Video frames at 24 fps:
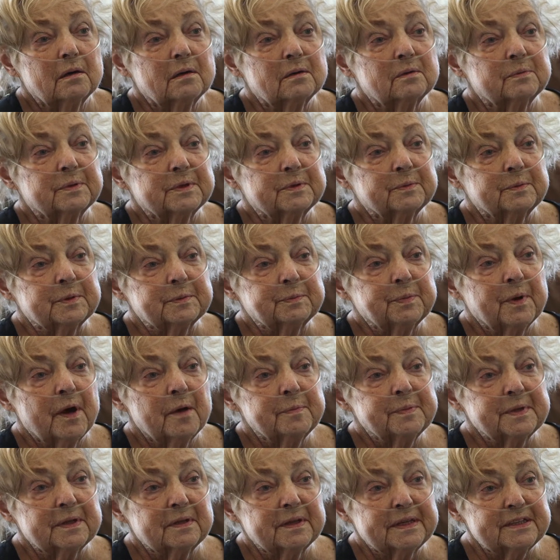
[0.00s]
with
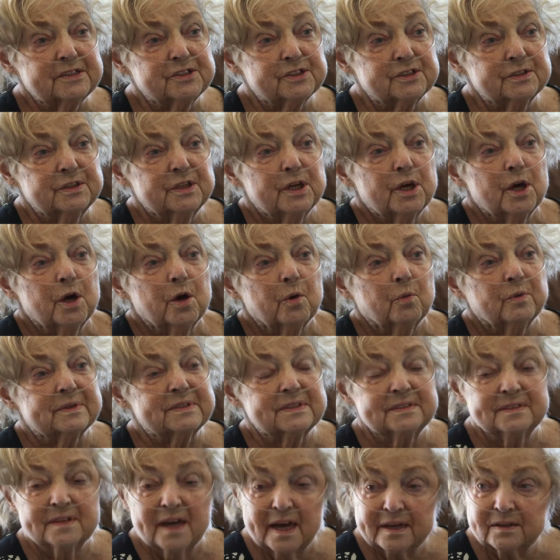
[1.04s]
population, was
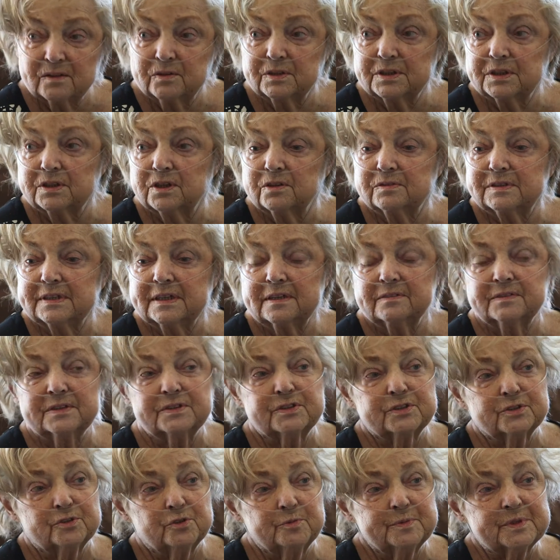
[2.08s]
not going to go down the
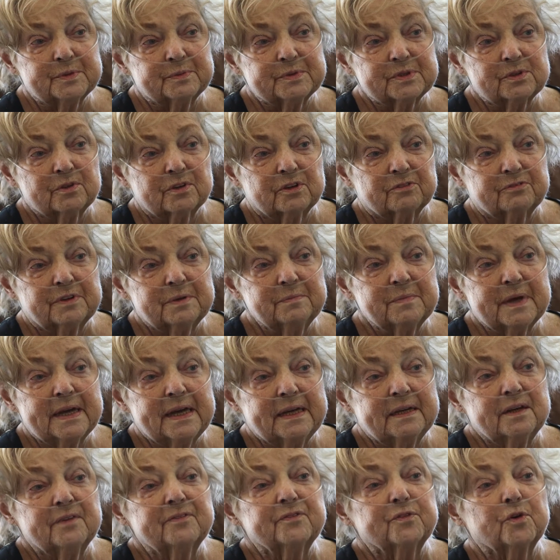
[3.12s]
tubes. It was going to
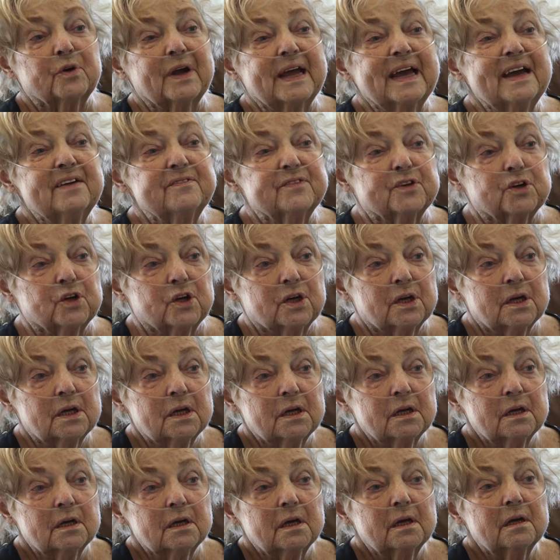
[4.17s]
remain forever
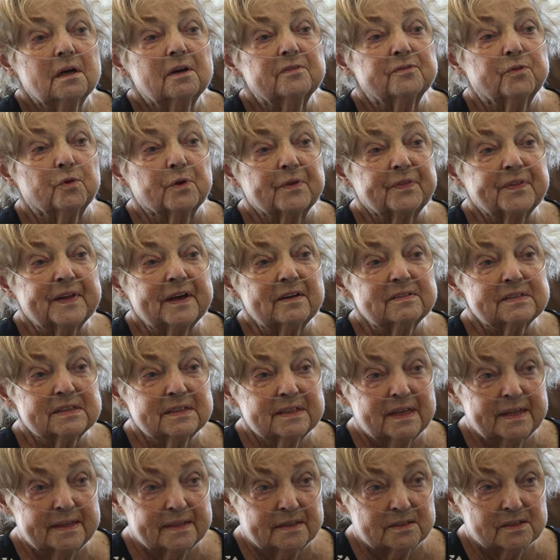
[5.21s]

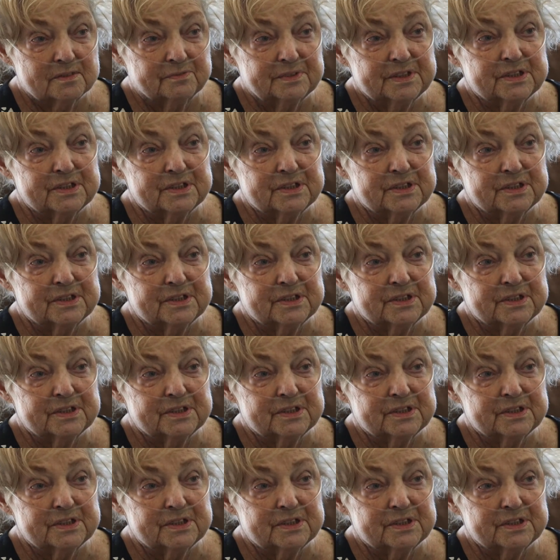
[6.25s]
4,000 acres